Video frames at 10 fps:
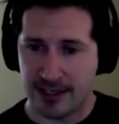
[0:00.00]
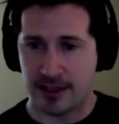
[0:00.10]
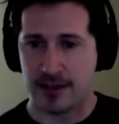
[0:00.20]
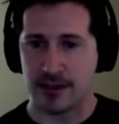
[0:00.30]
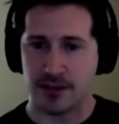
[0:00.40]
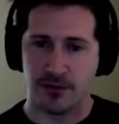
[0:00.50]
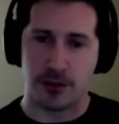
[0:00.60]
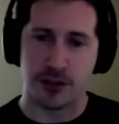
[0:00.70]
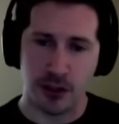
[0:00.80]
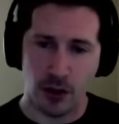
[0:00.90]
is if you're
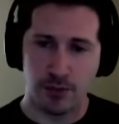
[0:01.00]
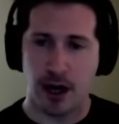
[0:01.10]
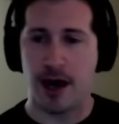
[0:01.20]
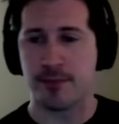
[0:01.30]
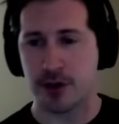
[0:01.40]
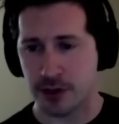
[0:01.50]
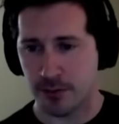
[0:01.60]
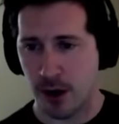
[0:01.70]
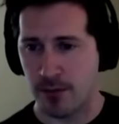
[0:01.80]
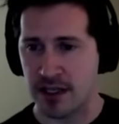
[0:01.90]
a sole prop, you're a
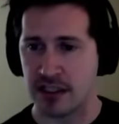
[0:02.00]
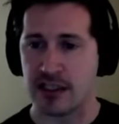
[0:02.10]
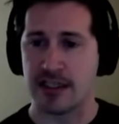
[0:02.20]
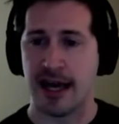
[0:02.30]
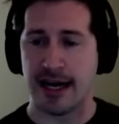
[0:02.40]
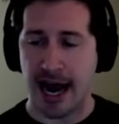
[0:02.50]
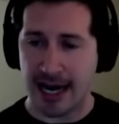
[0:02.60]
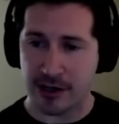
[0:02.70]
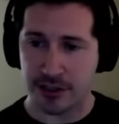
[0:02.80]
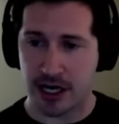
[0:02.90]
small business that
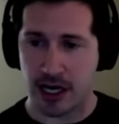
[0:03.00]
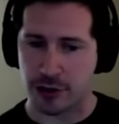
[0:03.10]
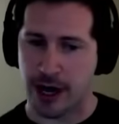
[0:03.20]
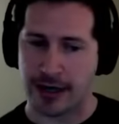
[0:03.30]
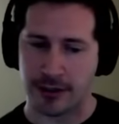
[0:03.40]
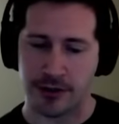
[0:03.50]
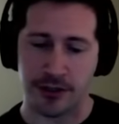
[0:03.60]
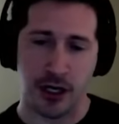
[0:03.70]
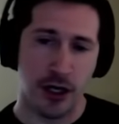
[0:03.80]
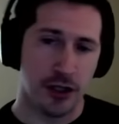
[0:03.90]
hires
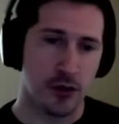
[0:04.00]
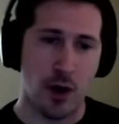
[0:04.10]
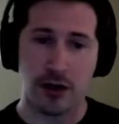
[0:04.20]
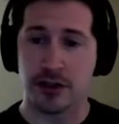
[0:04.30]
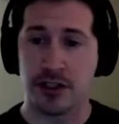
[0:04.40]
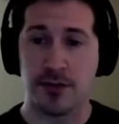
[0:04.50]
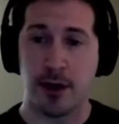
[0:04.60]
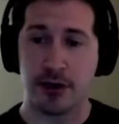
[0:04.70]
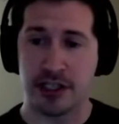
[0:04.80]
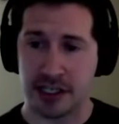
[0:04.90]
contractors, you aren't
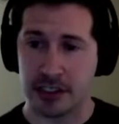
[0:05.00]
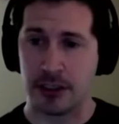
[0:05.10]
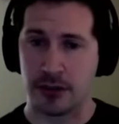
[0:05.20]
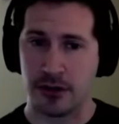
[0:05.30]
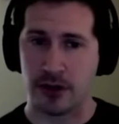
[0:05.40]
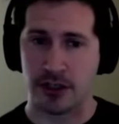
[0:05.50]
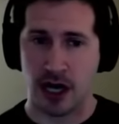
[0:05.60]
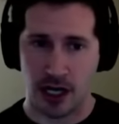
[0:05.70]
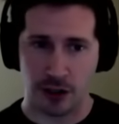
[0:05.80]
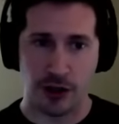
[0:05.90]
supposed to include those
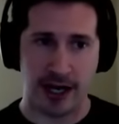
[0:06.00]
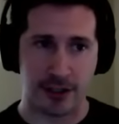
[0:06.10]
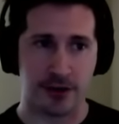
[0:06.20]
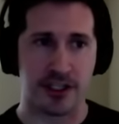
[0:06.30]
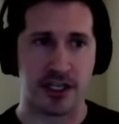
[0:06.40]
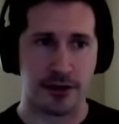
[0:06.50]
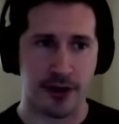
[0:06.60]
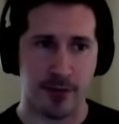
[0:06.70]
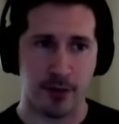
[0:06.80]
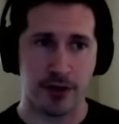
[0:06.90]
contractors in your
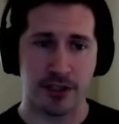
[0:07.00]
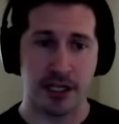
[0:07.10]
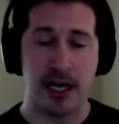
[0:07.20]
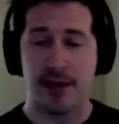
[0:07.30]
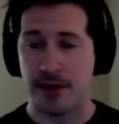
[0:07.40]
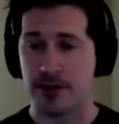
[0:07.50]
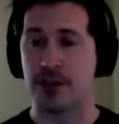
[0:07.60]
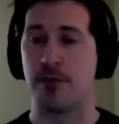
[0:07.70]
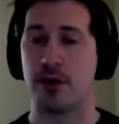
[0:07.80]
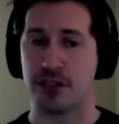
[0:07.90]
numbers. They're
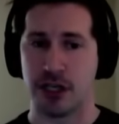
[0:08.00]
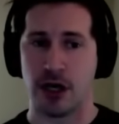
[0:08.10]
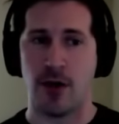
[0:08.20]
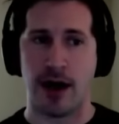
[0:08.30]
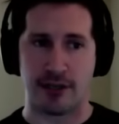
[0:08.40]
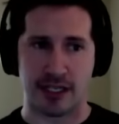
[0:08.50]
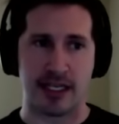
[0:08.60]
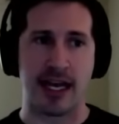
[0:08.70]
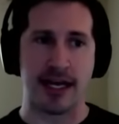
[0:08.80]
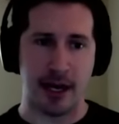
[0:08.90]
supposed to go out and
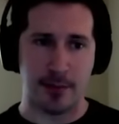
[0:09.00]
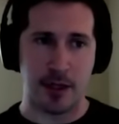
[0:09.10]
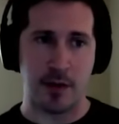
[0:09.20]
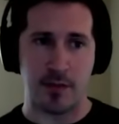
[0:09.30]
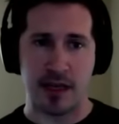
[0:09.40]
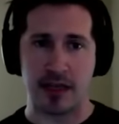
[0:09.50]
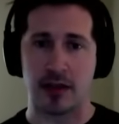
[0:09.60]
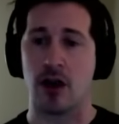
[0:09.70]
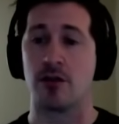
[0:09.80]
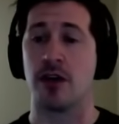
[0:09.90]
get a PPP
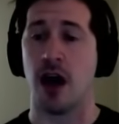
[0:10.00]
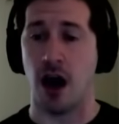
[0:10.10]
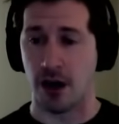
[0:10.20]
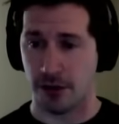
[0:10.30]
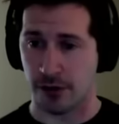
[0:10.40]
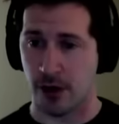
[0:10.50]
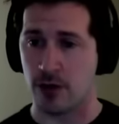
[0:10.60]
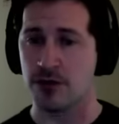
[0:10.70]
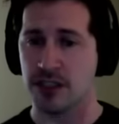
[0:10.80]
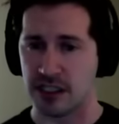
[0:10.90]
loan on their
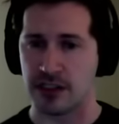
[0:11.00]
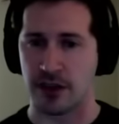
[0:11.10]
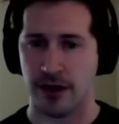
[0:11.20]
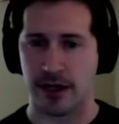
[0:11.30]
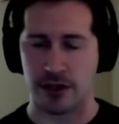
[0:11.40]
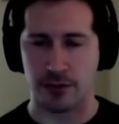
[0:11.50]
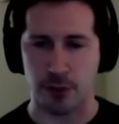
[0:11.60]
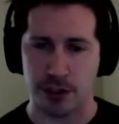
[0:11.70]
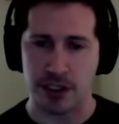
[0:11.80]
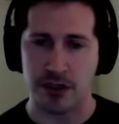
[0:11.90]
own since they're eligible
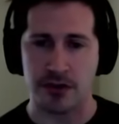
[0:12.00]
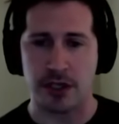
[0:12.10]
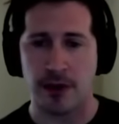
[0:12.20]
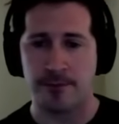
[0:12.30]
to do so.